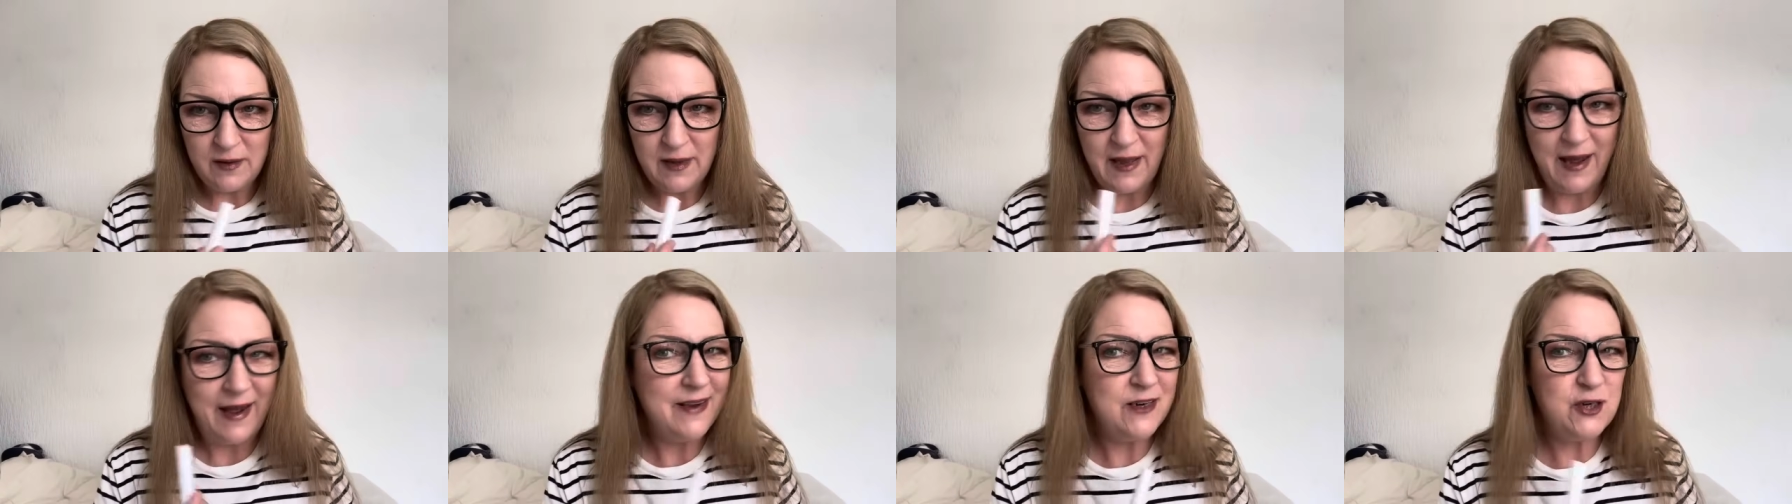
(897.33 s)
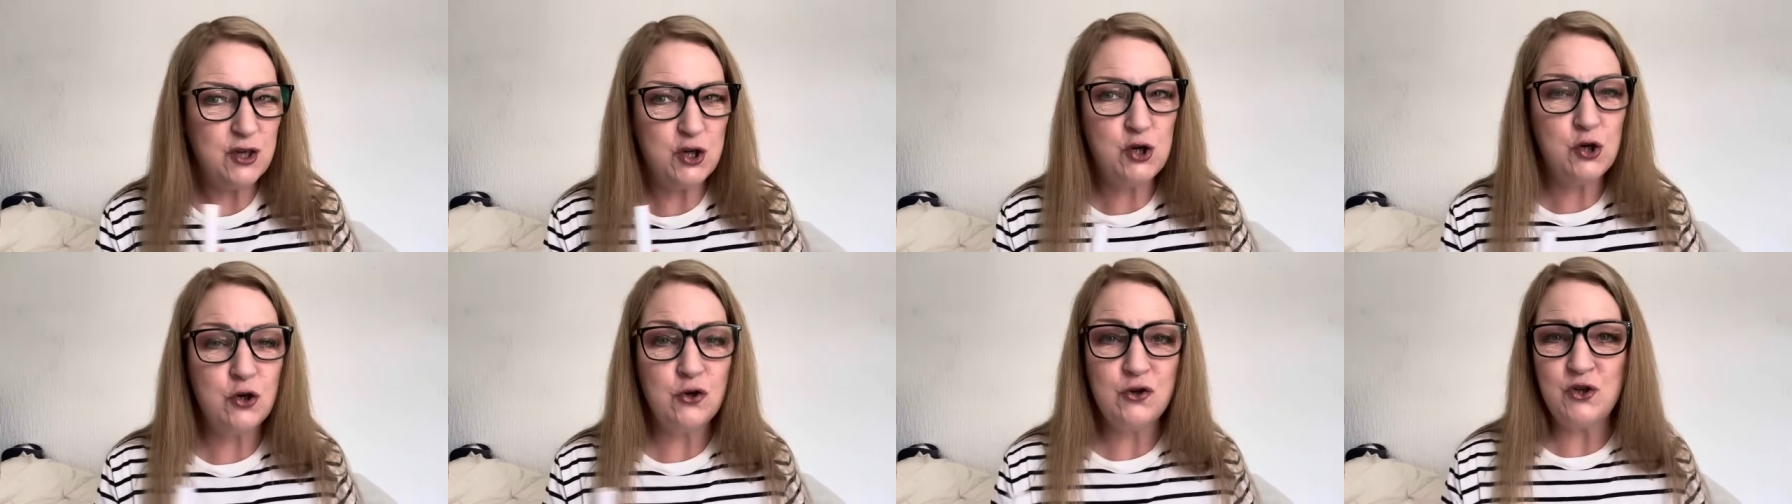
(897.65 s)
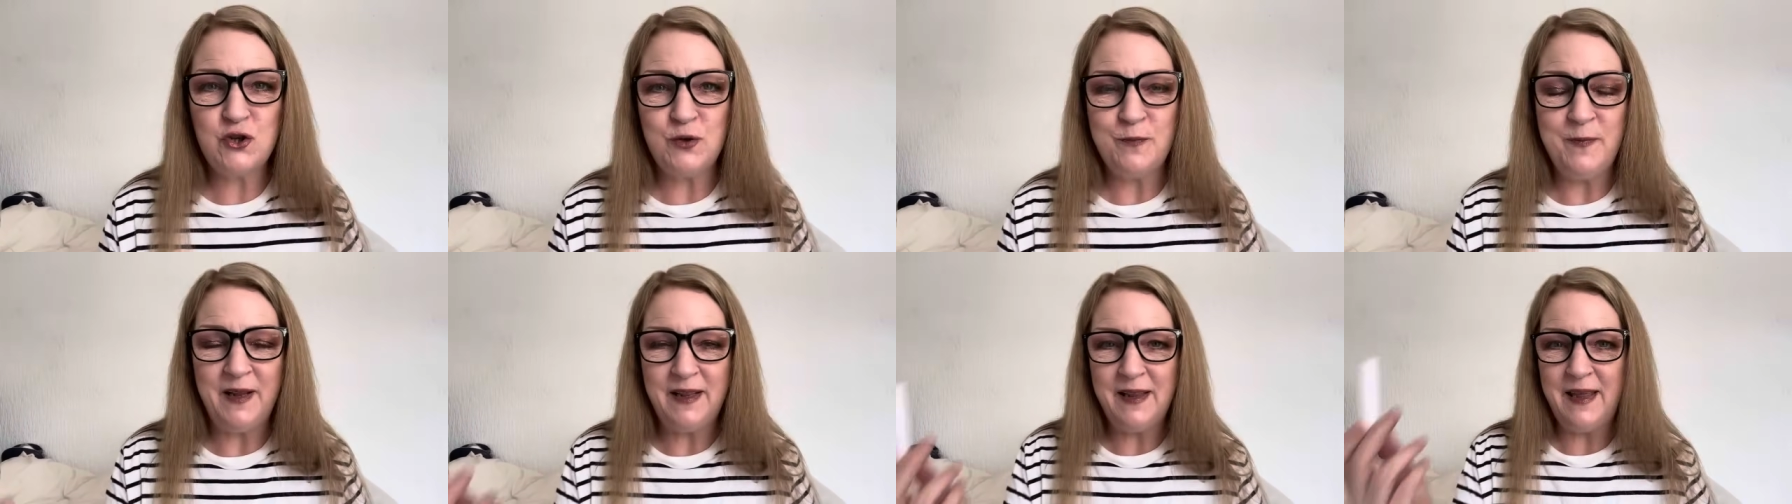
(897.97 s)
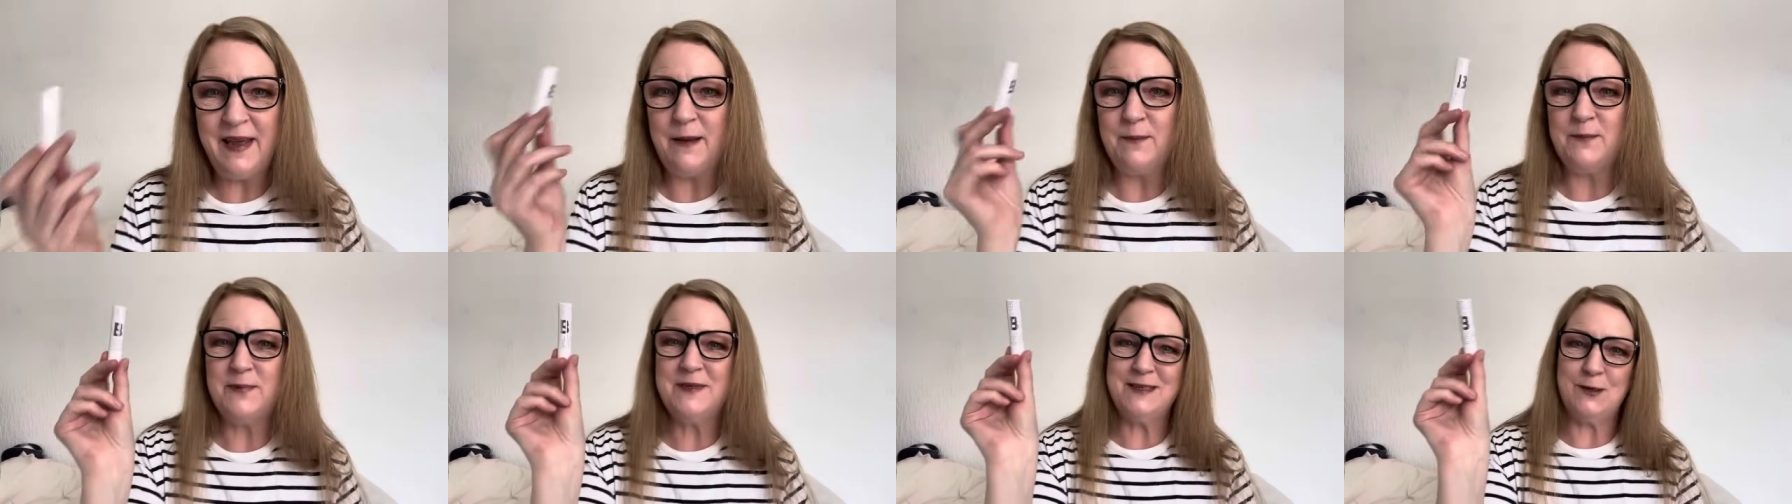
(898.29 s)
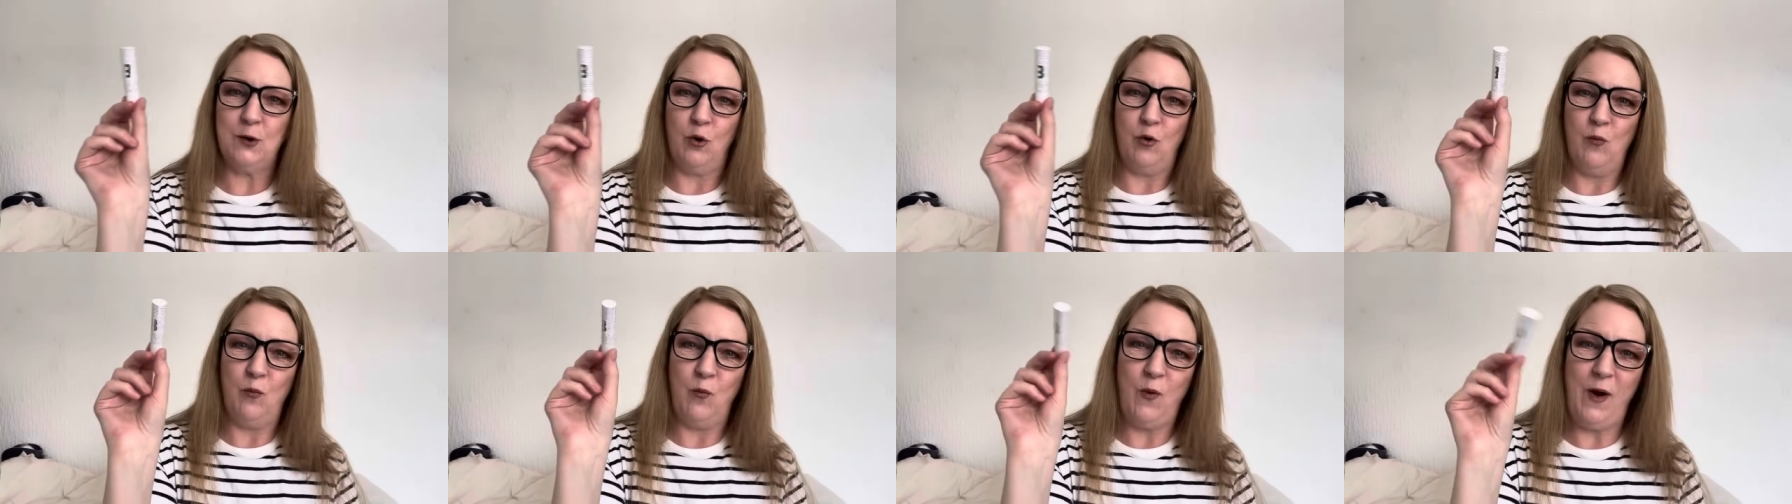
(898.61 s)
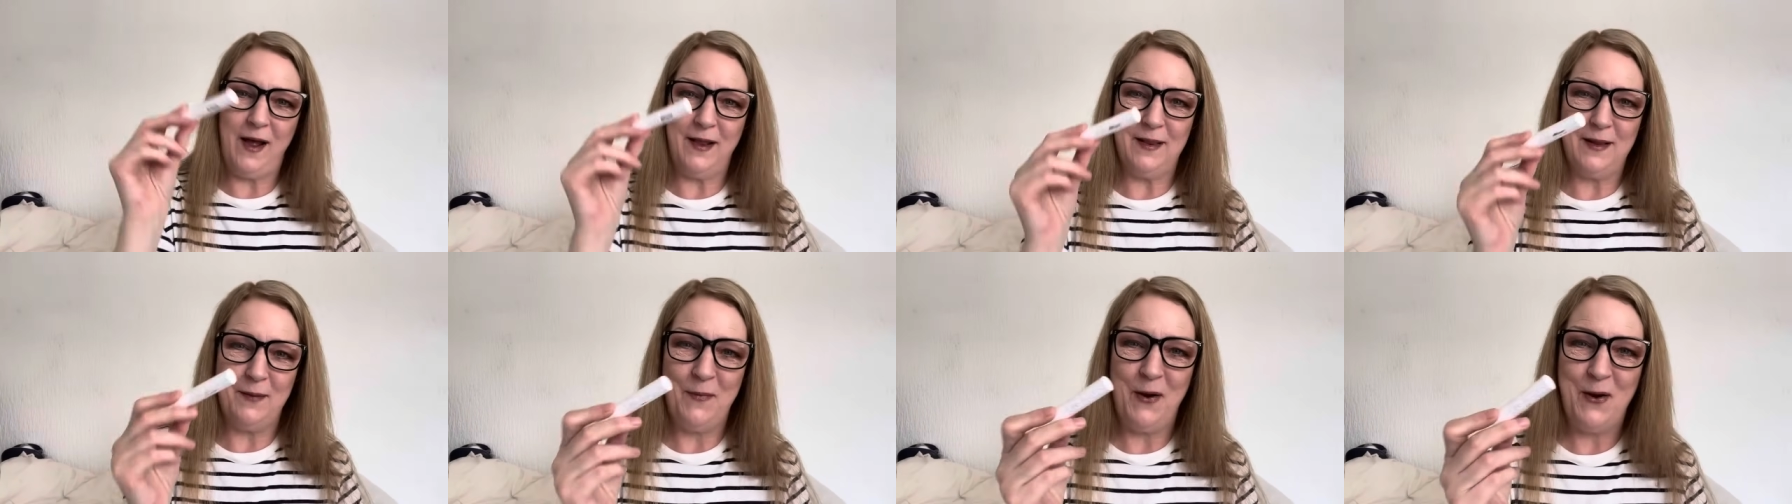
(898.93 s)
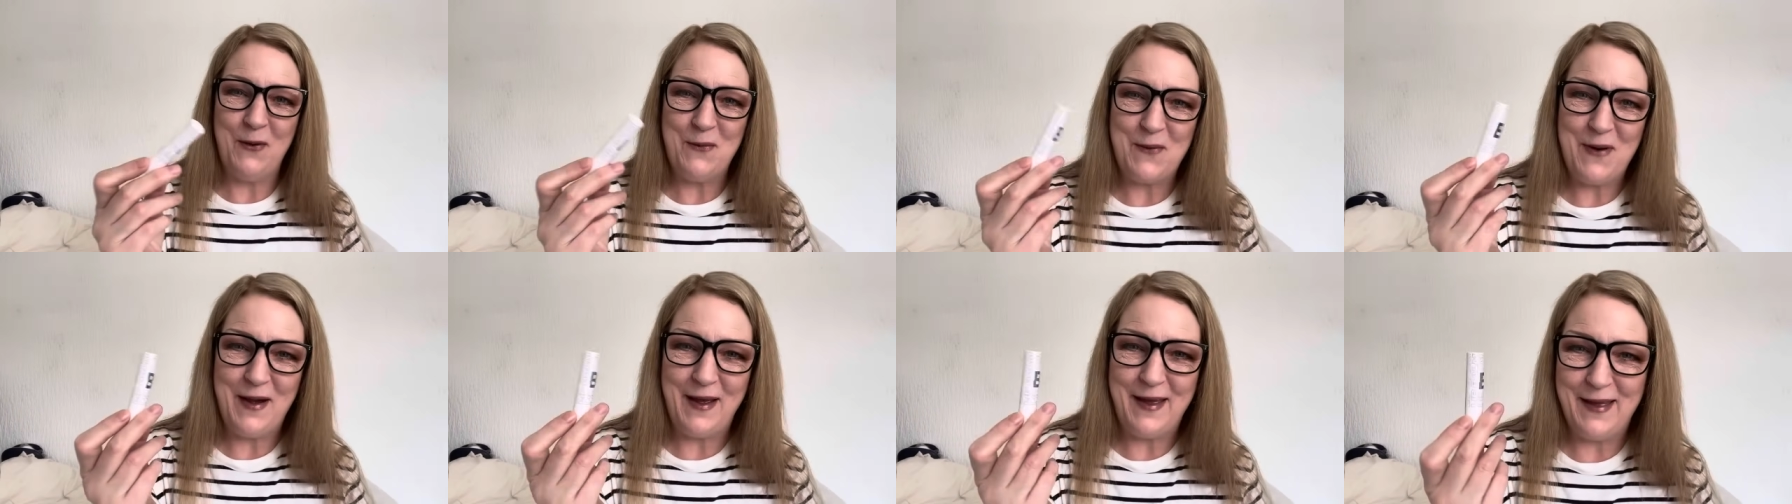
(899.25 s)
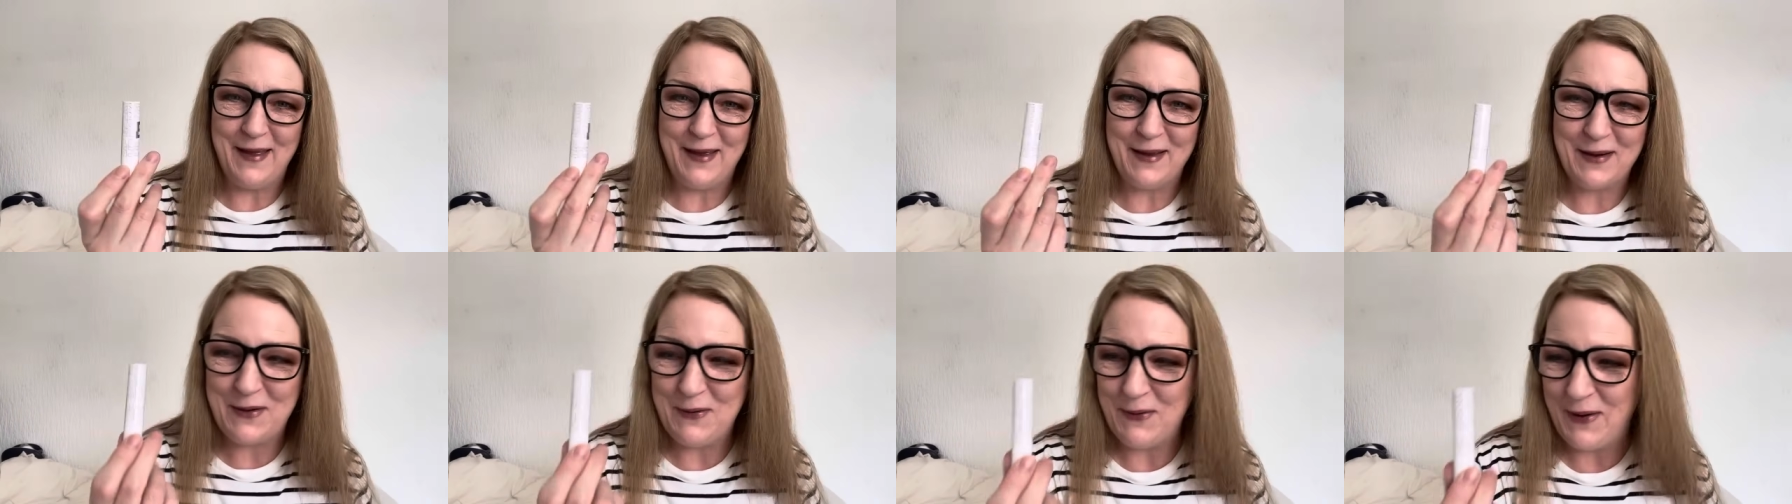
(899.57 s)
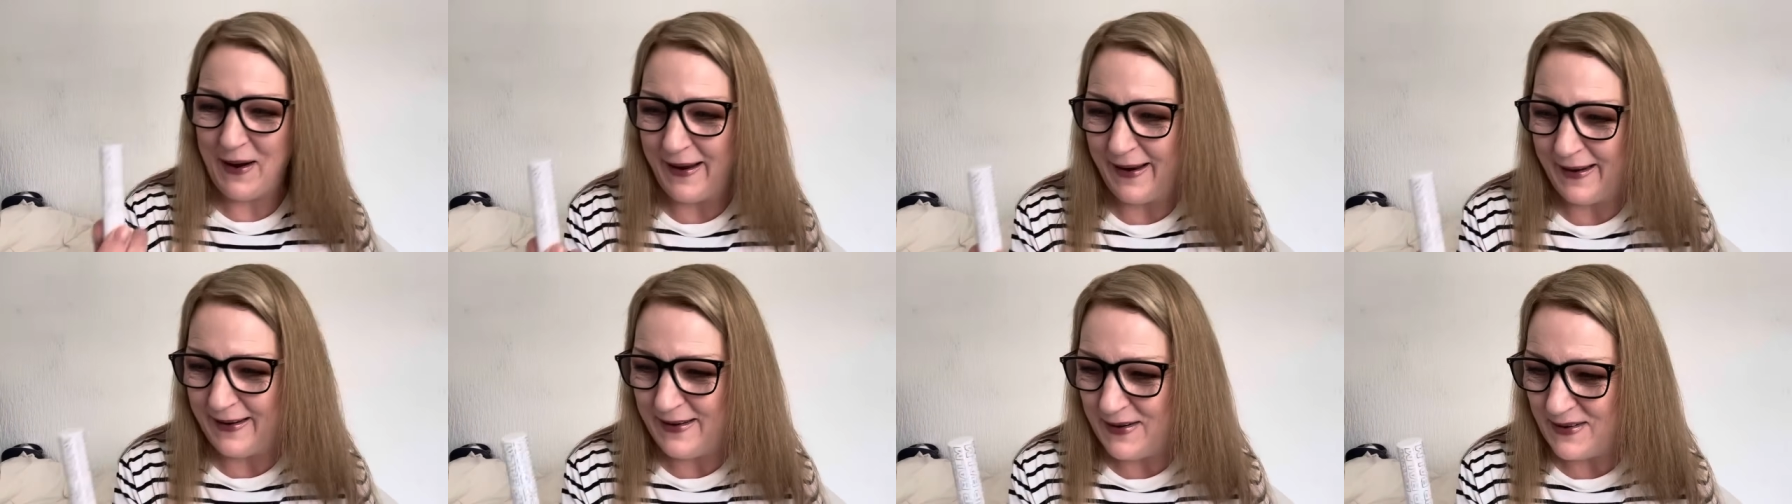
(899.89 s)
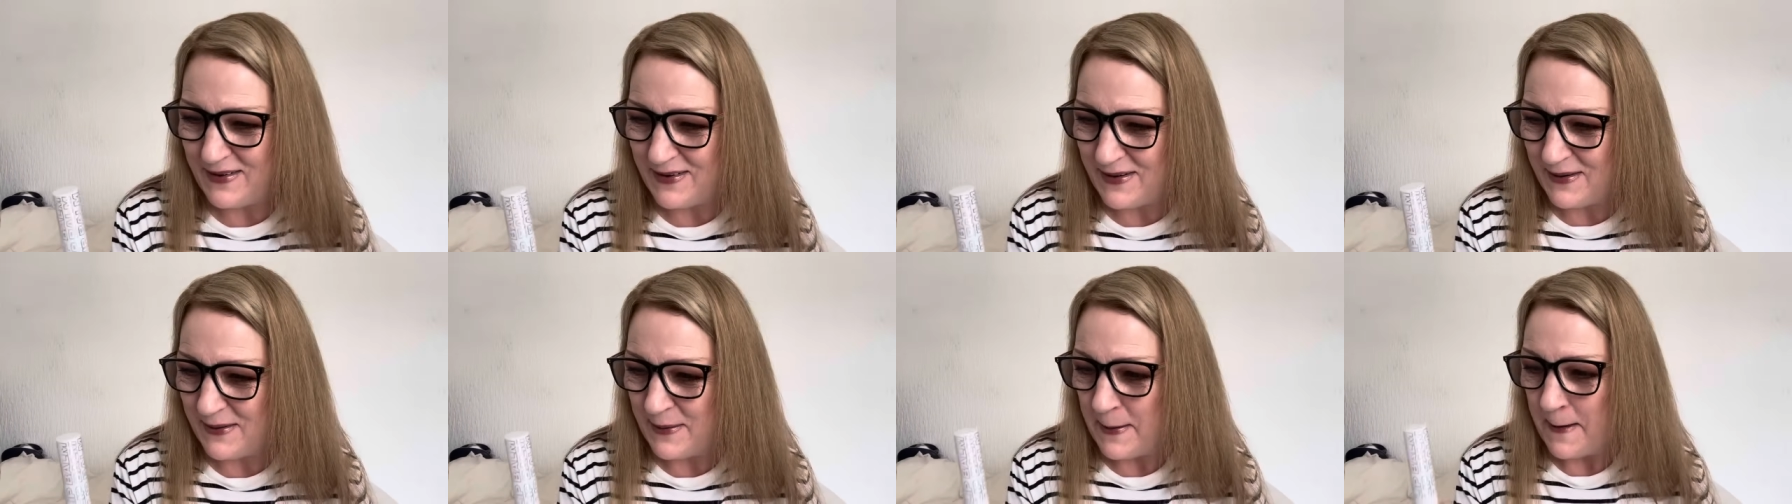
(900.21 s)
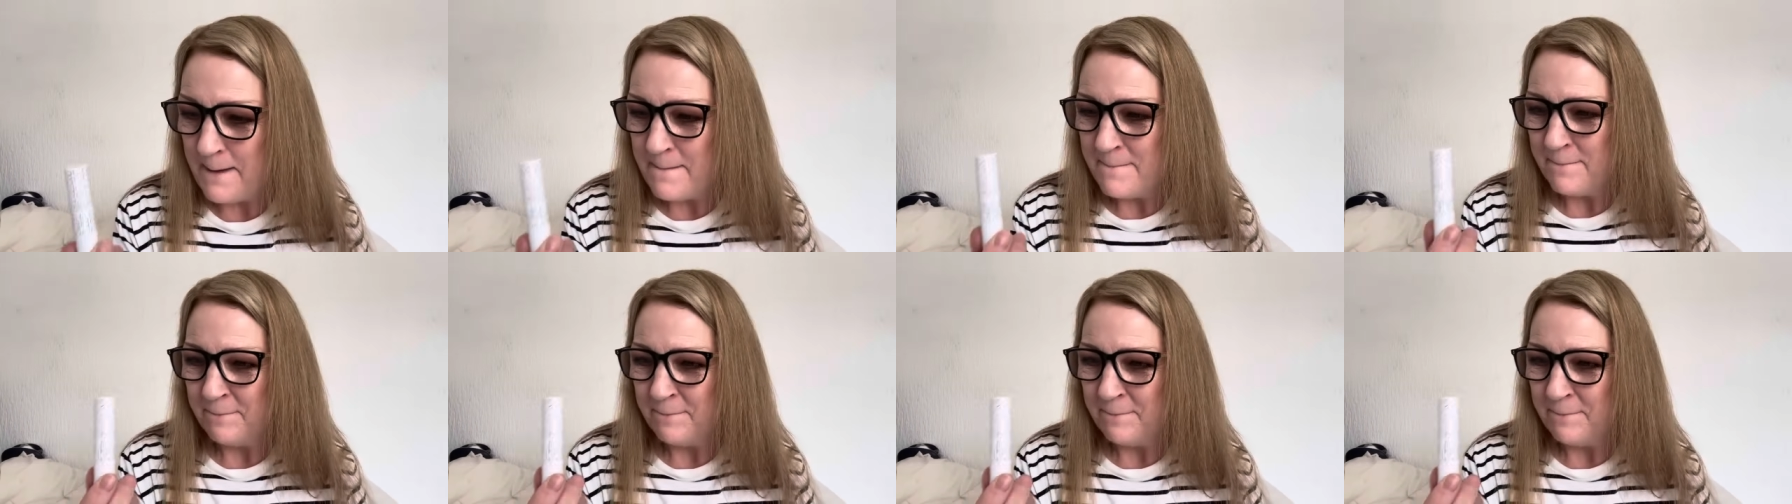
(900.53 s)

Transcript: like zhuzh my lips up while I'm at work, why not?